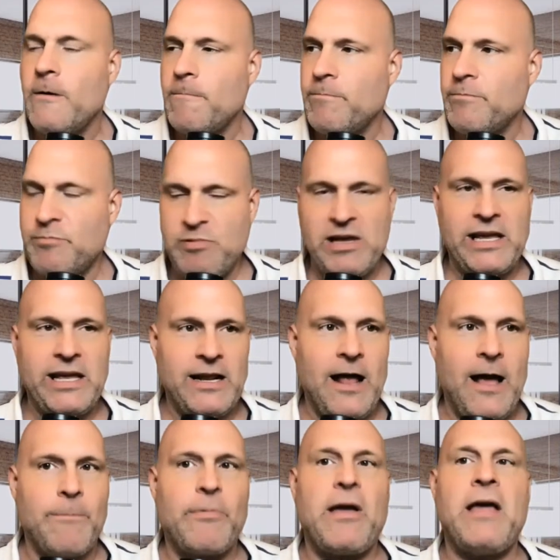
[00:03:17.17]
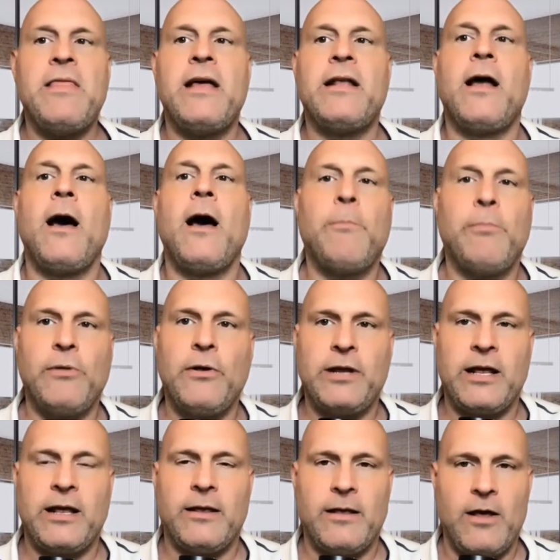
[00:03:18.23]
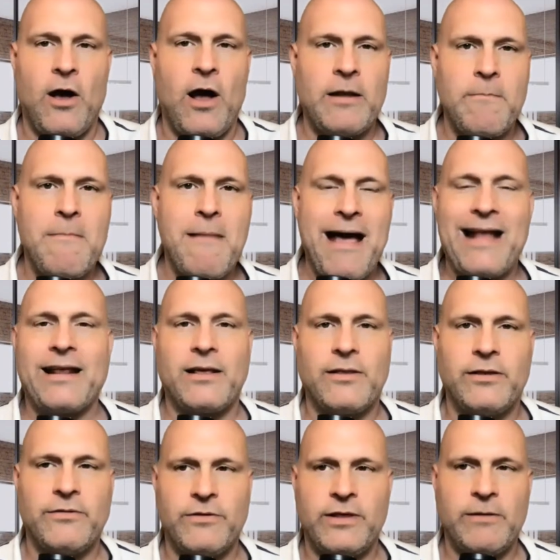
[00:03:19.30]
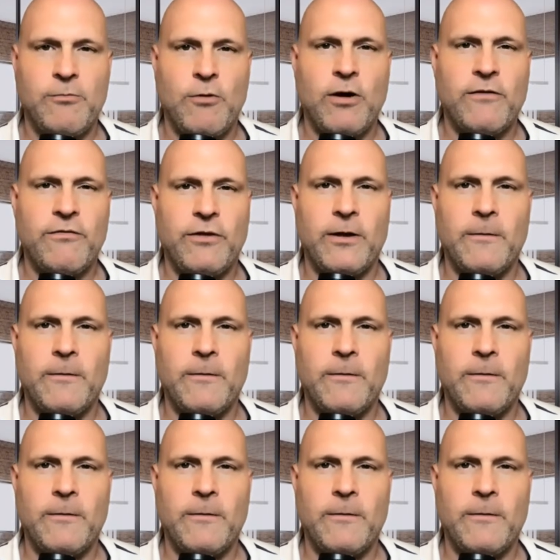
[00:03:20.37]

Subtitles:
pick it up, and then upload it automatically through the workflow.